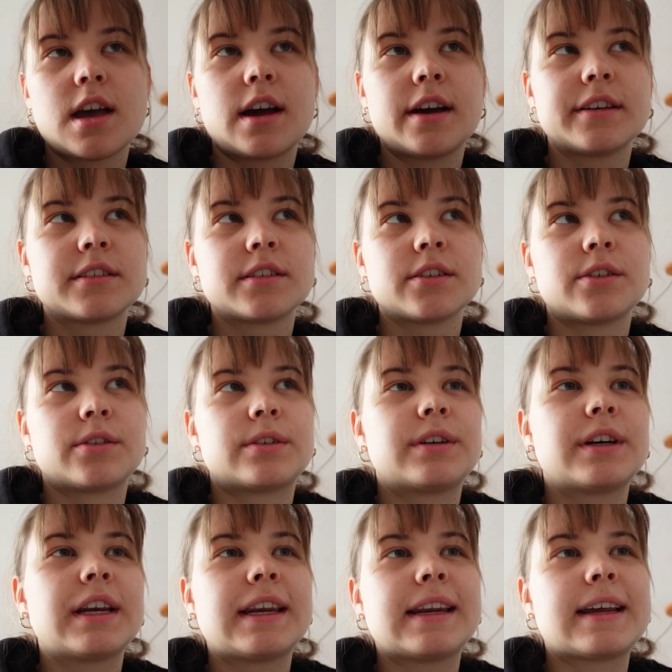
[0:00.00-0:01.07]
I saw a
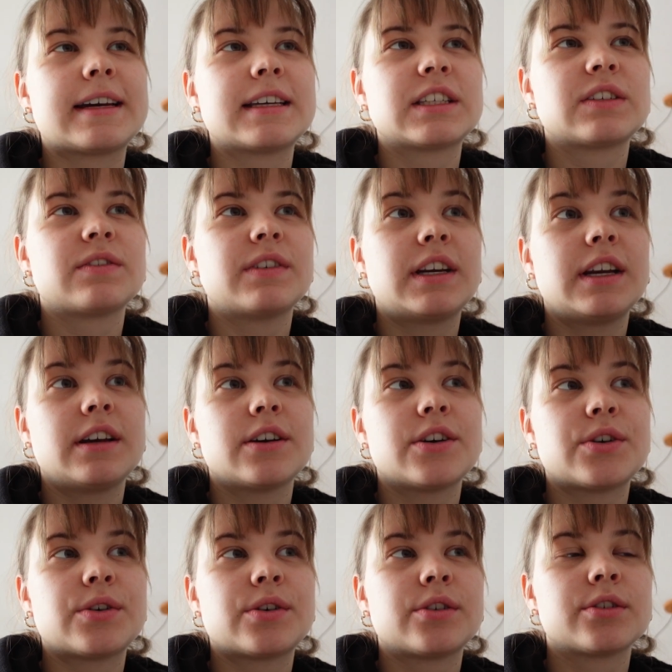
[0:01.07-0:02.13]
really nice
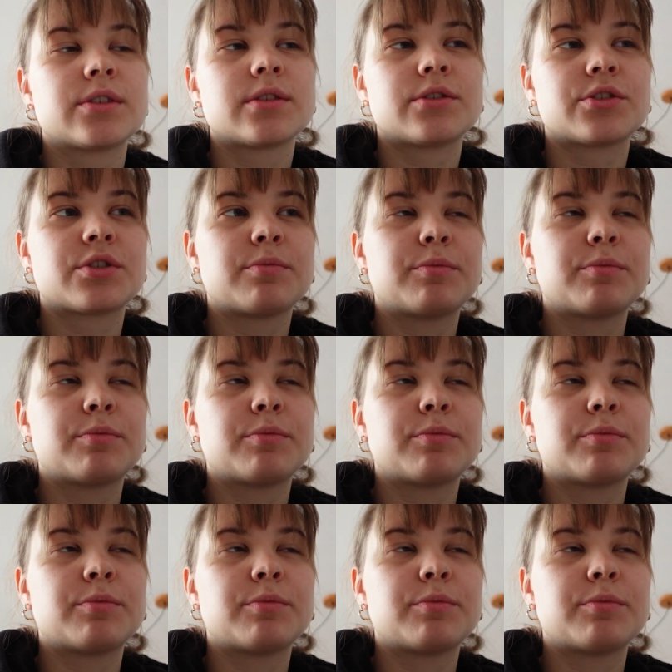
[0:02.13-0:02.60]
video on social